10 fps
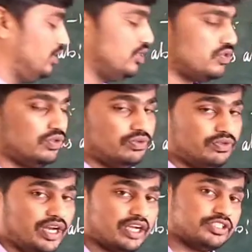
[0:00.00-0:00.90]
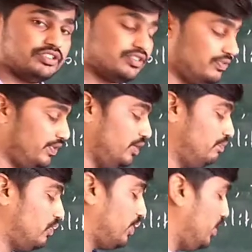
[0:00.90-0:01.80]
these two reactions are very
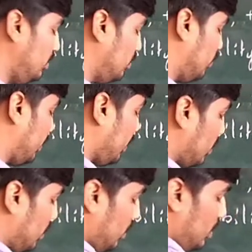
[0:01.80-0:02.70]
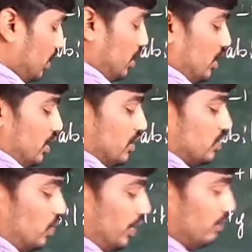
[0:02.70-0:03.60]
important. Okay,
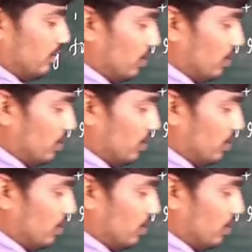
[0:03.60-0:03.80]
sodium